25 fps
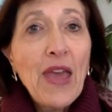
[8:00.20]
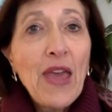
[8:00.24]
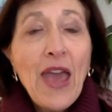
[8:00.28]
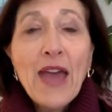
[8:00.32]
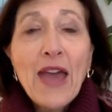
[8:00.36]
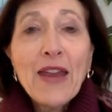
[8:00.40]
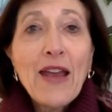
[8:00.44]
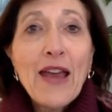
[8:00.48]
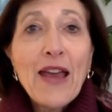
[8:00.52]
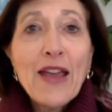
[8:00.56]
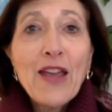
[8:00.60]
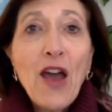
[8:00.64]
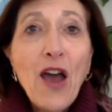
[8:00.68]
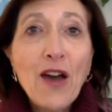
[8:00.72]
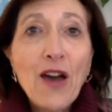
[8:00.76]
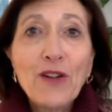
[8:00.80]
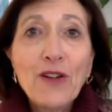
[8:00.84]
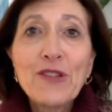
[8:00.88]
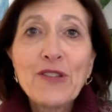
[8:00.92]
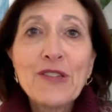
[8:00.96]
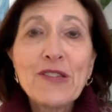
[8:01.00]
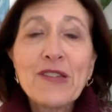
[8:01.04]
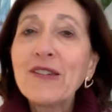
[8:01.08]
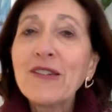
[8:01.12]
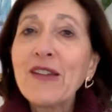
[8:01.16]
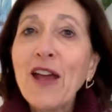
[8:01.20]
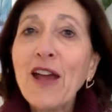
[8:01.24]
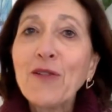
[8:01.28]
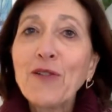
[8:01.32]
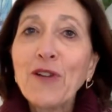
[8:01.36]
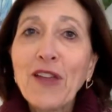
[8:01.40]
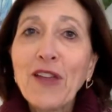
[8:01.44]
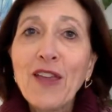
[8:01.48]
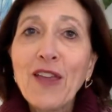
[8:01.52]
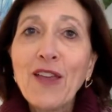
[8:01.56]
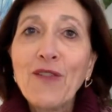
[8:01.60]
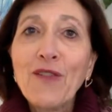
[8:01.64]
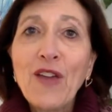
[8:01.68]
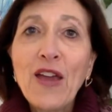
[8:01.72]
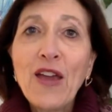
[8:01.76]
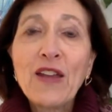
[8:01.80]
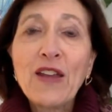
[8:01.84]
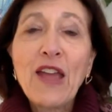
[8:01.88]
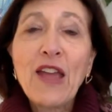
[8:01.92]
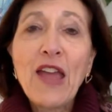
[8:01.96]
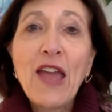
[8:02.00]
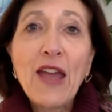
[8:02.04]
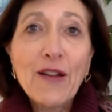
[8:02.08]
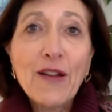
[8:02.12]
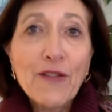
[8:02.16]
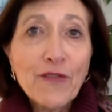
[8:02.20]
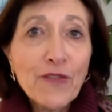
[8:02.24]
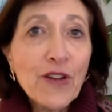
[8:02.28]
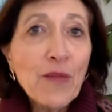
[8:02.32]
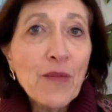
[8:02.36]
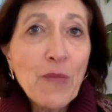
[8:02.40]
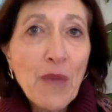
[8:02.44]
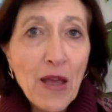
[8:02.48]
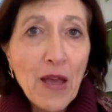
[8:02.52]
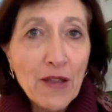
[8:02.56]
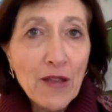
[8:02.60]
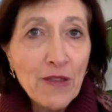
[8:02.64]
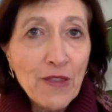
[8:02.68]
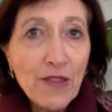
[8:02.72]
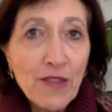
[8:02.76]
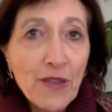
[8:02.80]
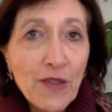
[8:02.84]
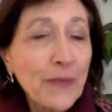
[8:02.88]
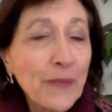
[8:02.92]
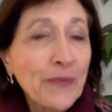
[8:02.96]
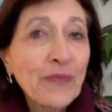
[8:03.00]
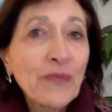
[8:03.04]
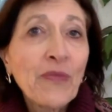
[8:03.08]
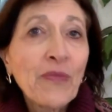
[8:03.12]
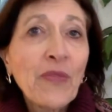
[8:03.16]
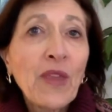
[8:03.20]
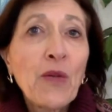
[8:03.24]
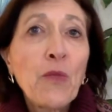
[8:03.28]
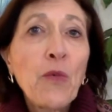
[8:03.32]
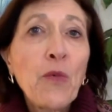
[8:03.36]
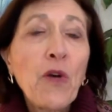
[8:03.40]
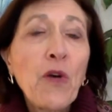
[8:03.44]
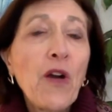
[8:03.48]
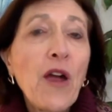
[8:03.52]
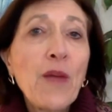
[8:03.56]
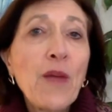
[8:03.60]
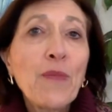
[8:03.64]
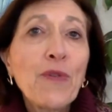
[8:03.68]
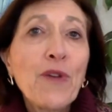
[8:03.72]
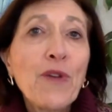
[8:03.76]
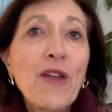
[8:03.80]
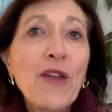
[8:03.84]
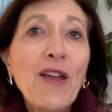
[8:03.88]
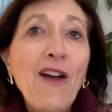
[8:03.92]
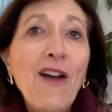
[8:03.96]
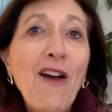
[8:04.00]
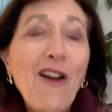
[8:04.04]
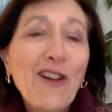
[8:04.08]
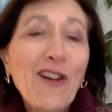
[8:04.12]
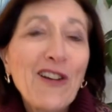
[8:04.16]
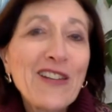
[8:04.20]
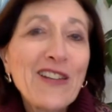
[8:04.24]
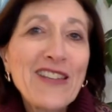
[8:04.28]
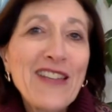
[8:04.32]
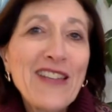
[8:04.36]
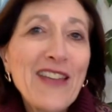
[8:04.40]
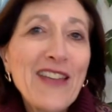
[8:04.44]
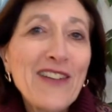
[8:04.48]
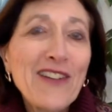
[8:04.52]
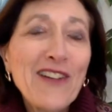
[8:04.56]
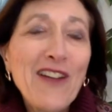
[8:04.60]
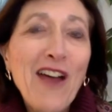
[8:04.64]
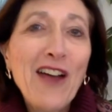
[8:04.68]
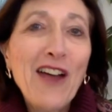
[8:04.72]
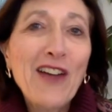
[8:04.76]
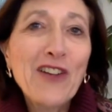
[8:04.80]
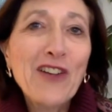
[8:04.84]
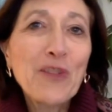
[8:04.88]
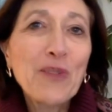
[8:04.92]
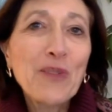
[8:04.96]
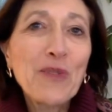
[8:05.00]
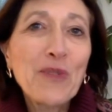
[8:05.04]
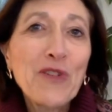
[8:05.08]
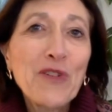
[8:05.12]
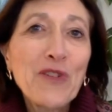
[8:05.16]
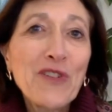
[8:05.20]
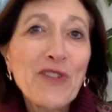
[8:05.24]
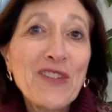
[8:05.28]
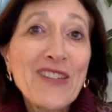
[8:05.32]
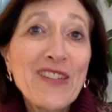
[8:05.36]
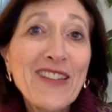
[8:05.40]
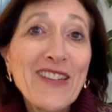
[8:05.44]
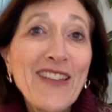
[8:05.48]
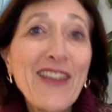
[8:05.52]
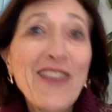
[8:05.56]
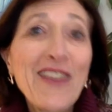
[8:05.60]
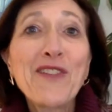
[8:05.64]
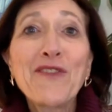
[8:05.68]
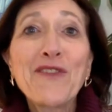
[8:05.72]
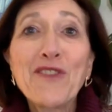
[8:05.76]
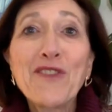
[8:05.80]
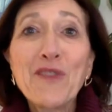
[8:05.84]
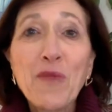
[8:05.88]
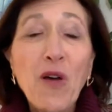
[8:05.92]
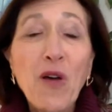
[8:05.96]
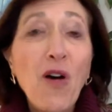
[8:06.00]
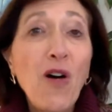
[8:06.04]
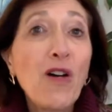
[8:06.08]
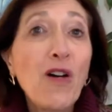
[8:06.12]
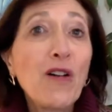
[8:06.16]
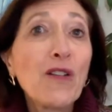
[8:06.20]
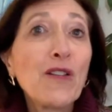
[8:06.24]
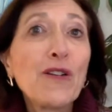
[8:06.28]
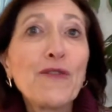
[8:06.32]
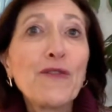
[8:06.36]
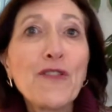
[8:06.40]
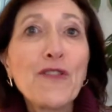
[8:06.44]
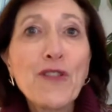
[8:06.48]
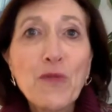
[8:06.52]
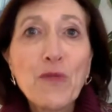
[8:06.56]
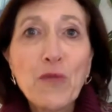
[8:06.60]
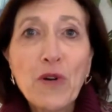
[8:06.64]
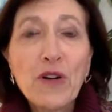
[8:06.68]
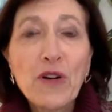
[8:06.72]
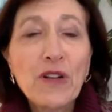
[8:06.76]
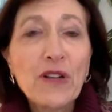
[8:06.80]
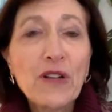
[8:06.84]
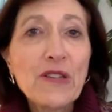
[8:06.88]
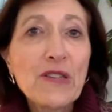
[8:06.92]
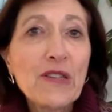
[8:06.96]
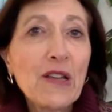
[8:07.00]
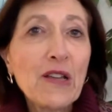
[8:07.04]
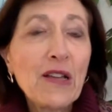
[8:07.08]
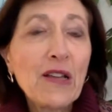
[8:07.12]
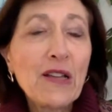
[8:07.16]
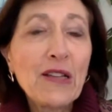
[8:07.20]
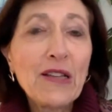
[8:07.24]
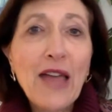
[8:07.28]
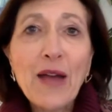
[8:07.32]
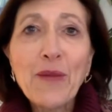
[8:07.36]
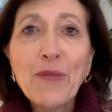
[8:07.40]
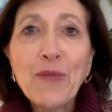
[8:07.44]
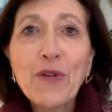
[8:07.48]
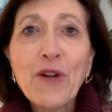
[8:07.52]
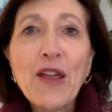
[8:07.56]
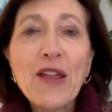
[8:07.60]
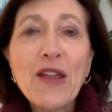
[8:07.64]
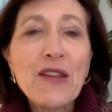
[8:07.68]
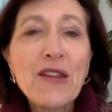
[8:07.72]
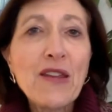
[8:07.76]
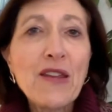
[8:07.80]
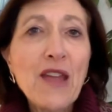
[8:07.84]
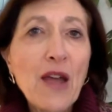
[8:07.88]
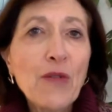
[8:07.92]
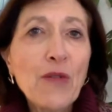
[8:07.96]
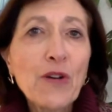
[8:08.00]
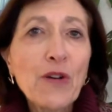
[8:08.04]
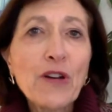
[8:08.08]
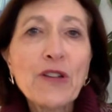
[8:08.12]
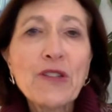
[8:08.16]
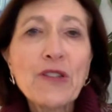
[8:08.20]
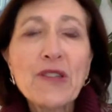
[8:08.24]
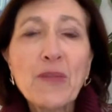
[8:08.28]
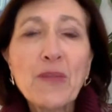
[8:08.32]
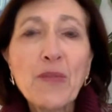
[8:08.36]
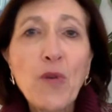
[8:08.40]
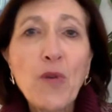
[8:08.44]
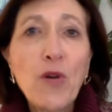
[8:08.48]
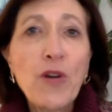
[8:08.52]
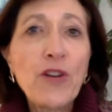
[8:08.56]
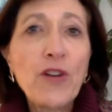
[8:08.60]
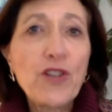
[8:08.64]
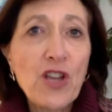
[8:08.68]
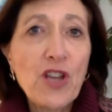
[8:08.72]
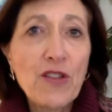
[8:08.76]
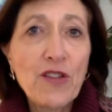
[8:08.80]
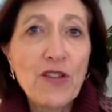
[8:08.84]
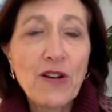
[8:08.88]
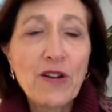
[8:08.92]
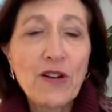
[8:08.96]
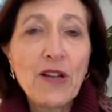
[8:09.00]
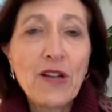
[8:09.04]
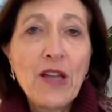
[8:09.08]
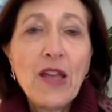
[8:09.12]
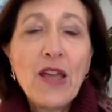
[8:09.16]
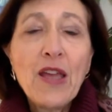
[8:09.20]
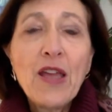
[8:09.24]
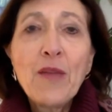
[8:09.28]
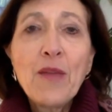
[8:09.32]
And I host a networking event every month where I bring heart-centered entrepreneurs together from all over the world to collaborate, network, support each other.